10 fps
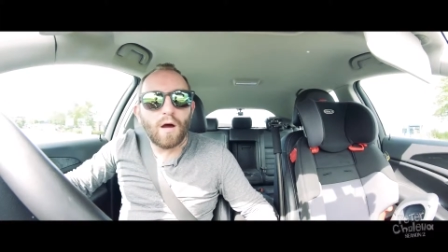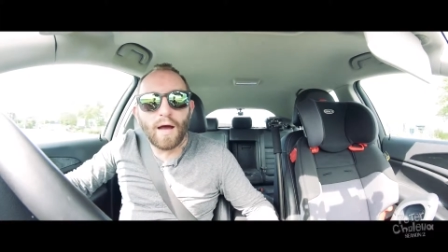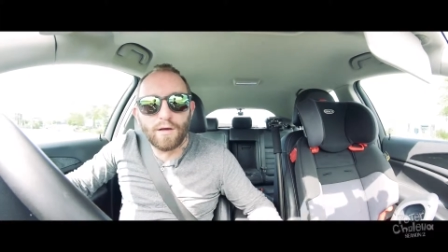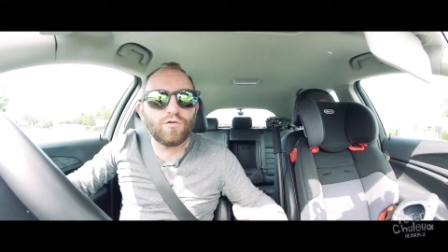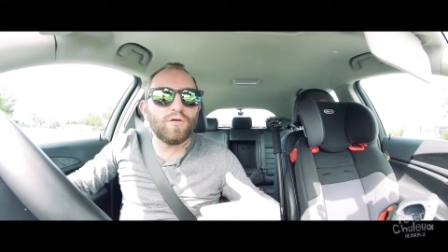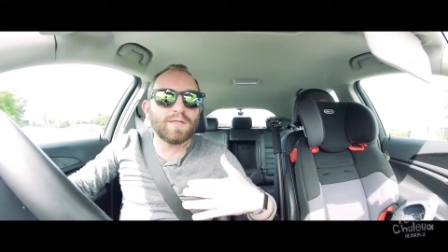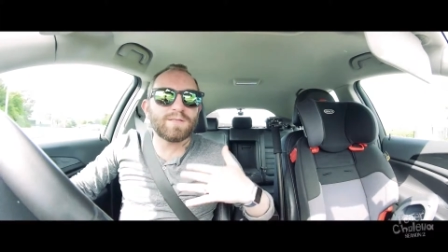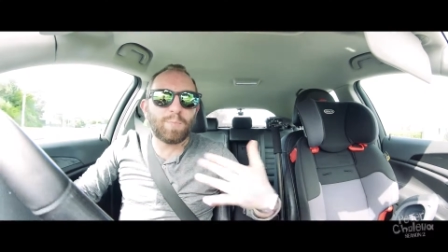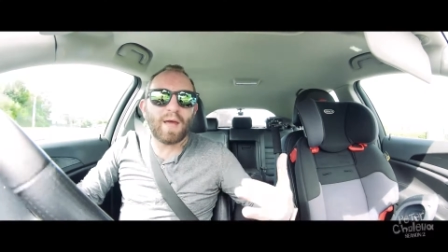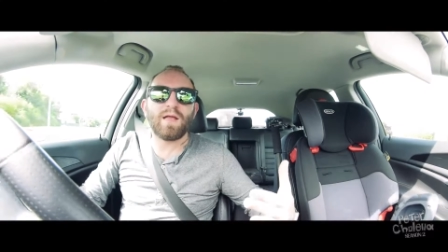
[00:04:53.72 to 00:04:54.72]
I should
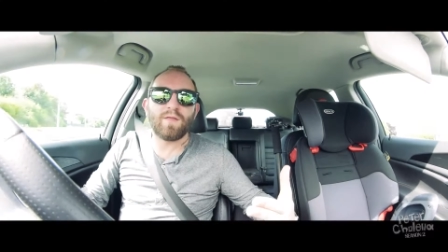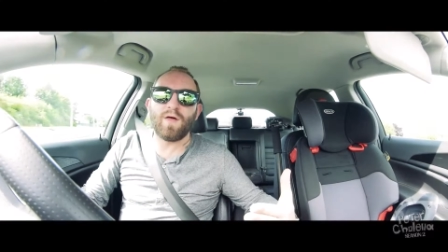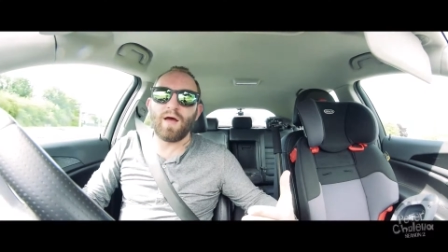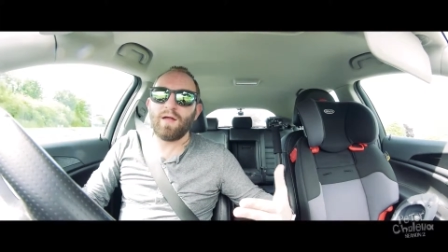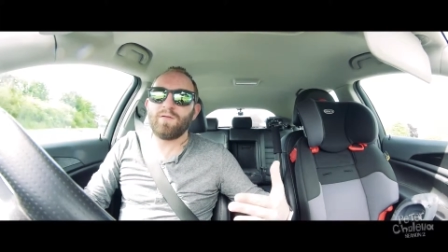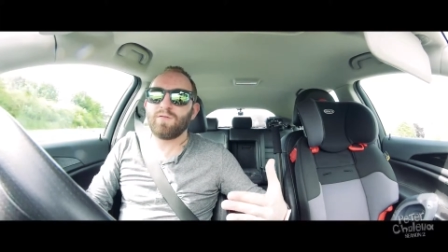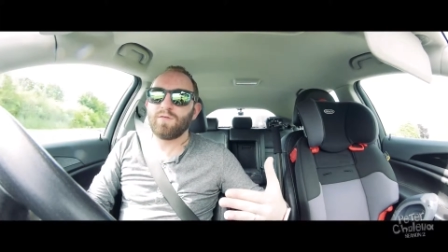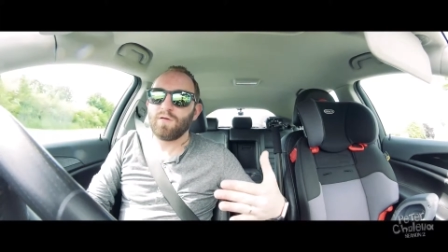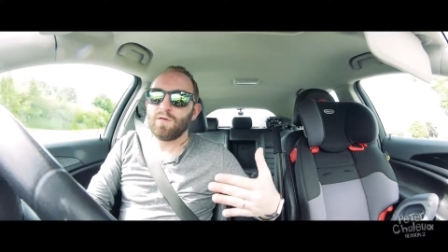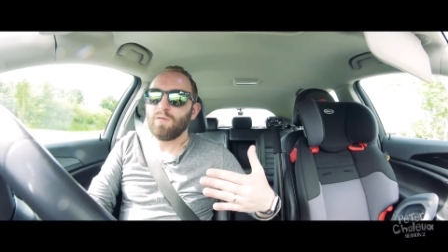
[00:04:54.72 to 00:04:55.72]
expect that
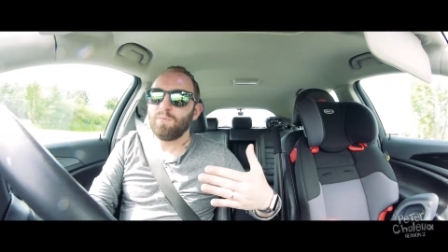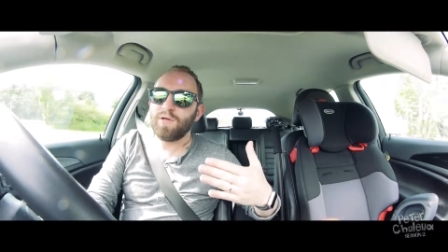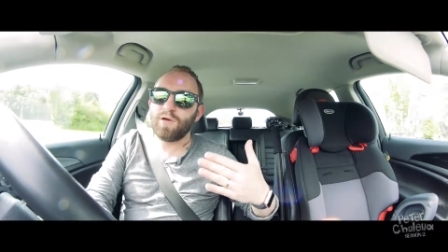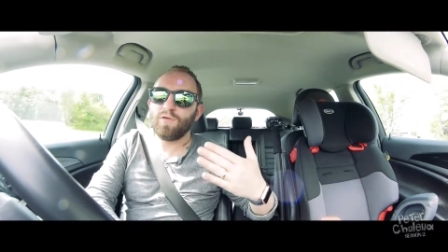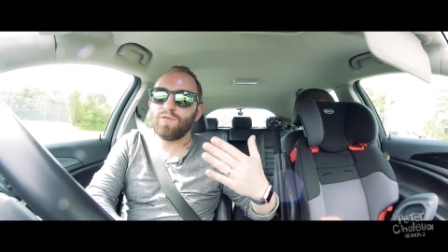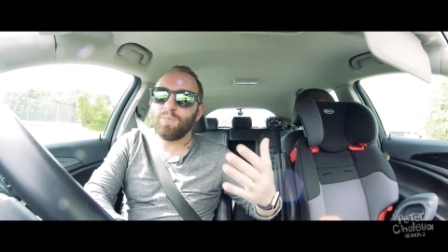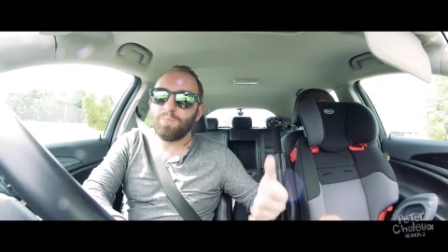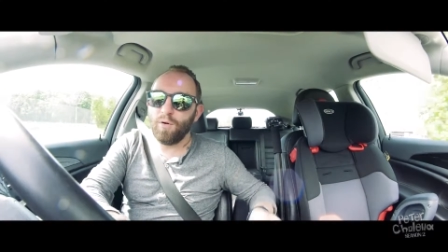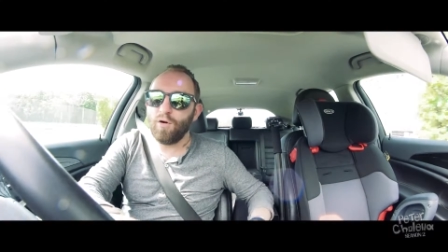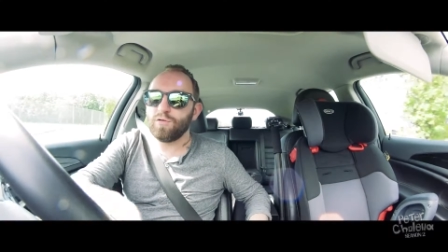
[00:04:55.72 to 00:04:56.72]
because the
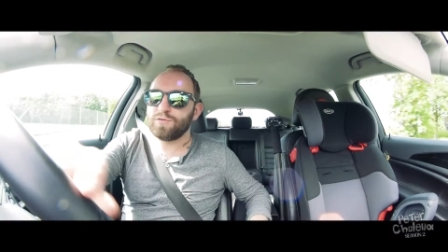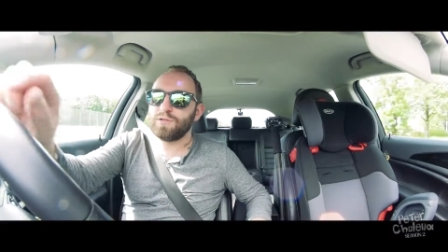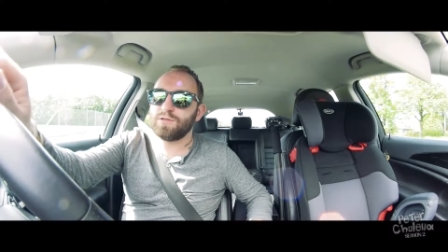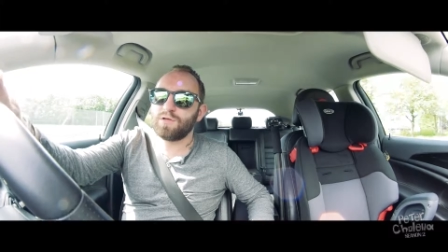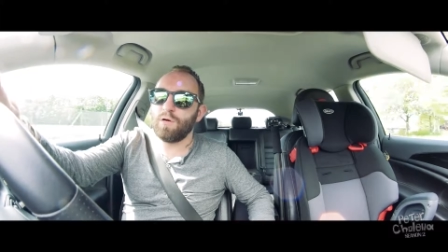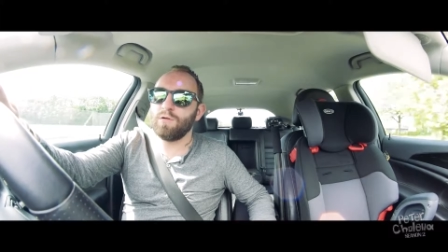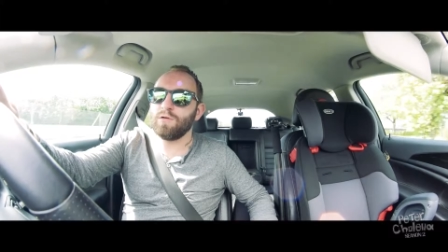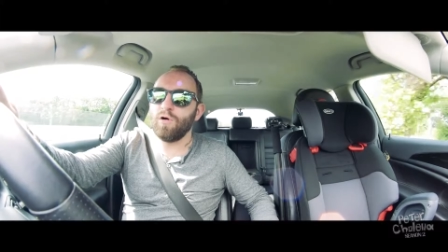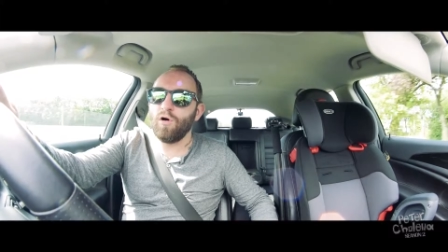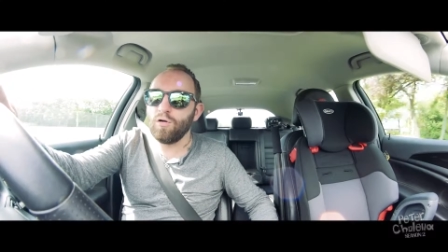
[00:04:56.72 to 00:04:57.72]
boss is going
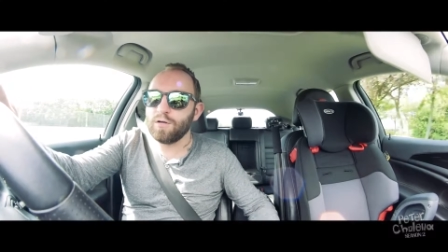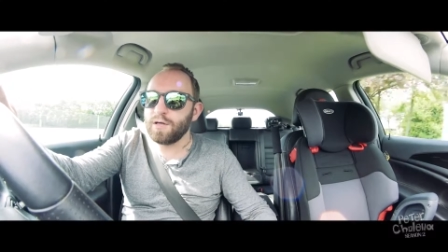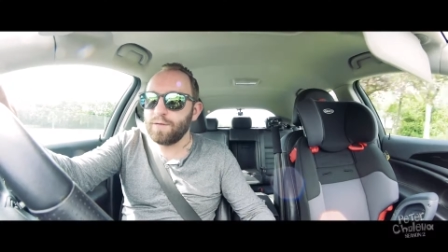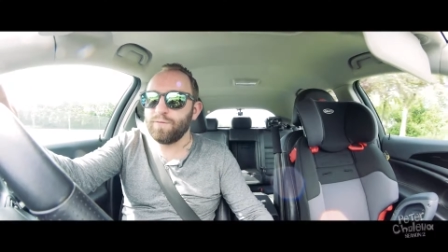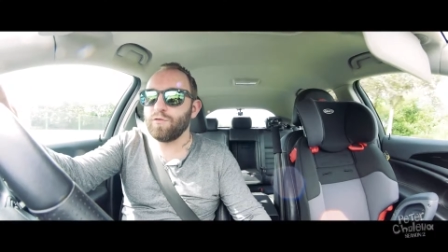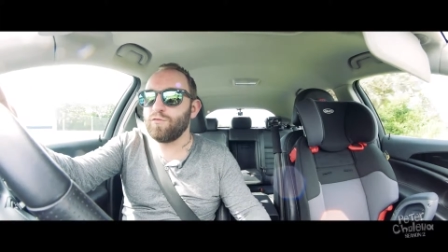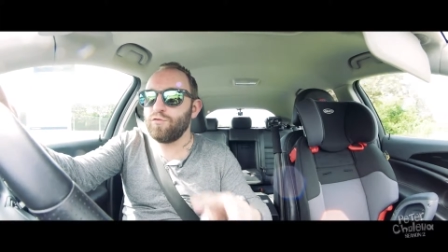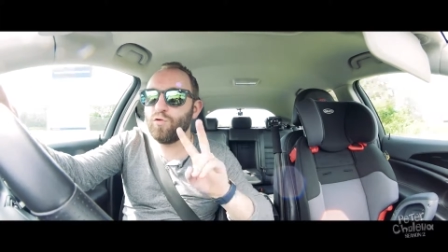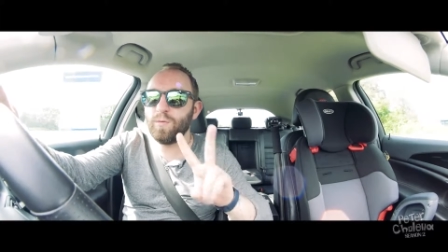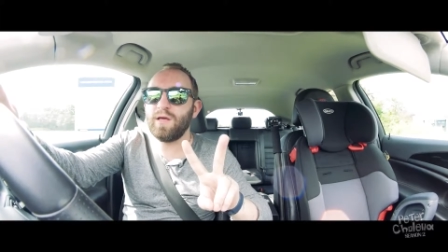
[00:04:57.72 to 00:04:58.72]
on holiday for
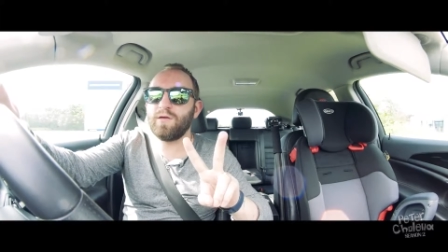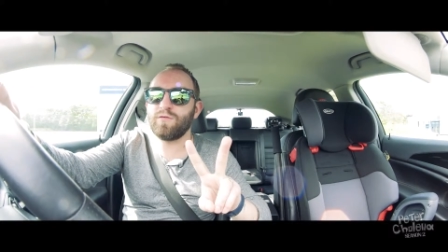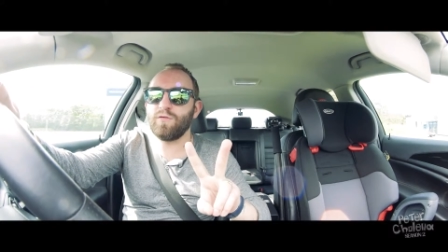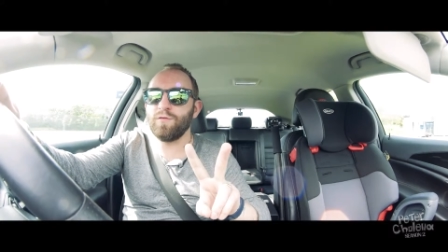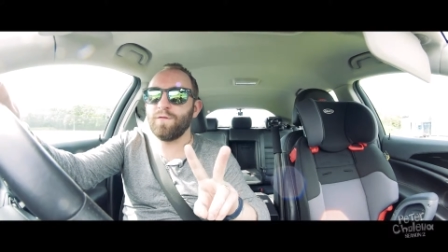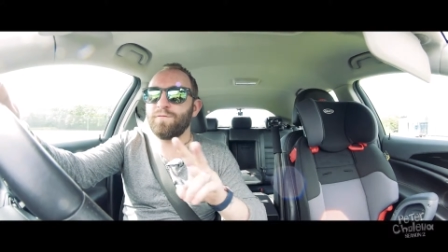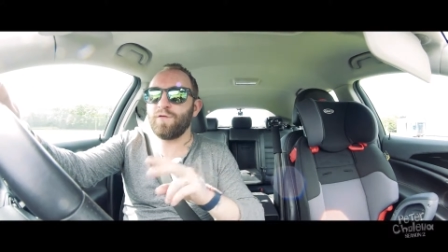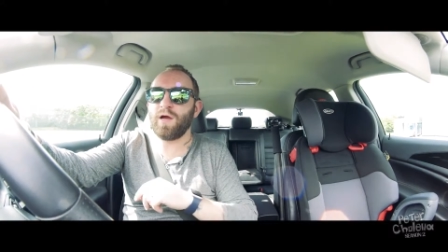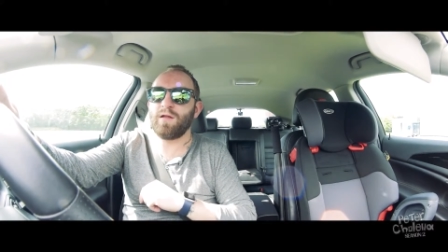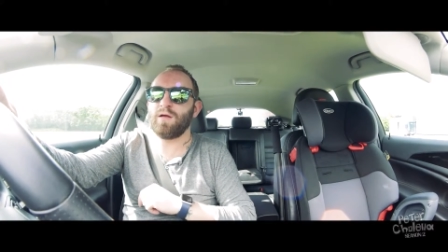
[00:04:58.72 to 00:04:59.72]
two weeks on a
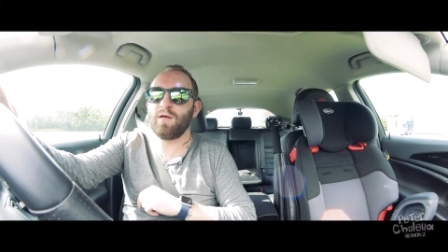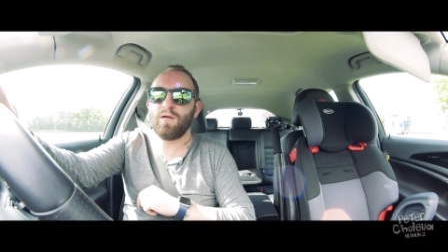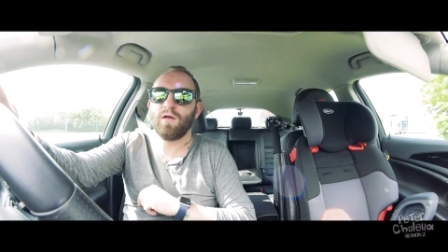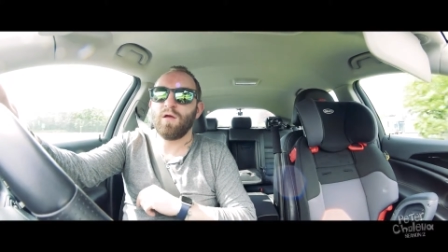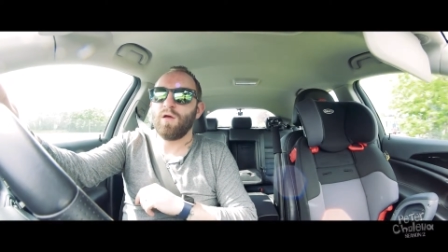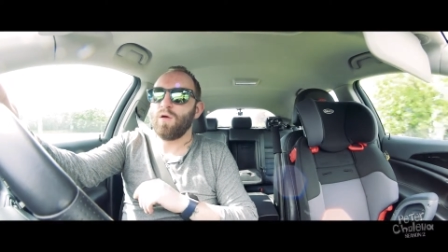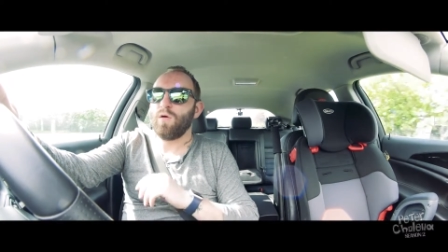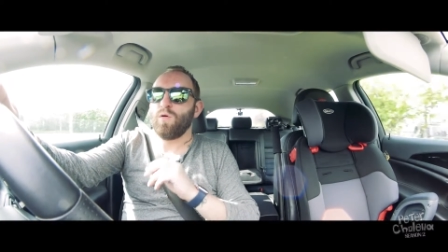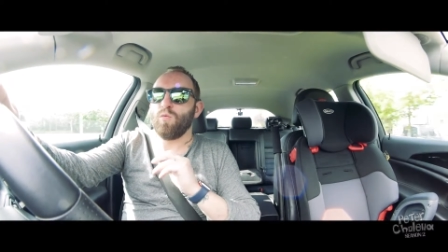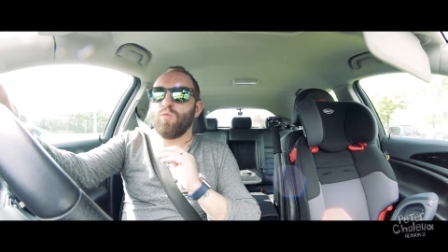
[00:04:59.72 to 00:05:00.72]
Friday
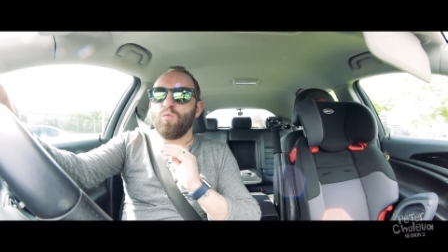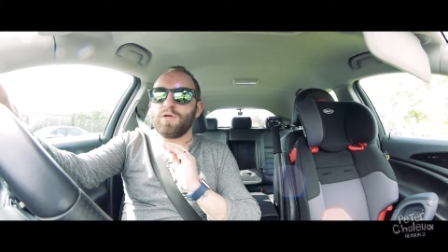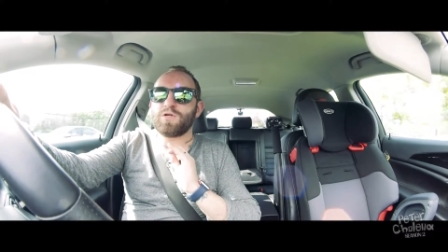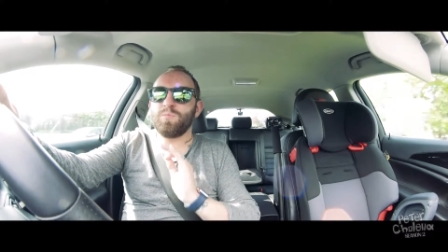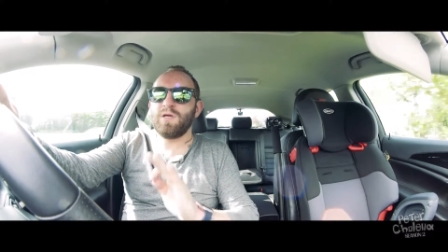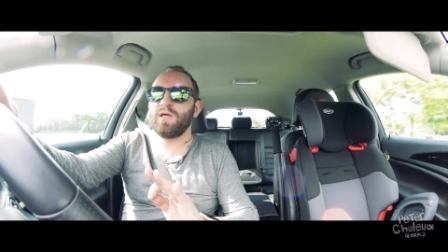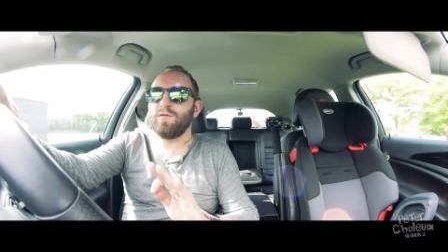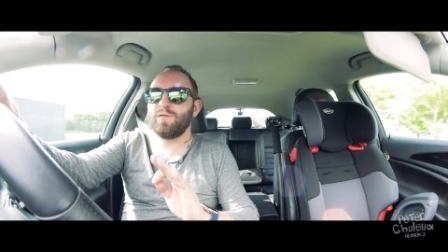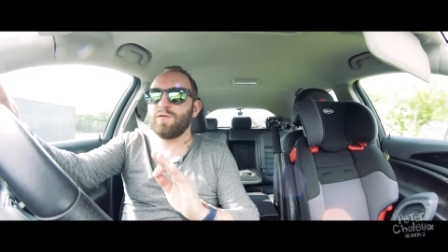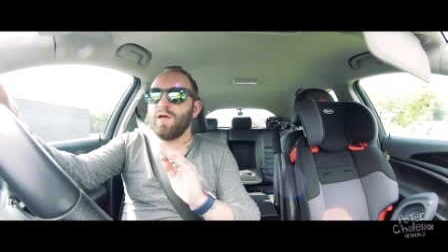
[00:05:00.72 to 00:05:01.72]
which means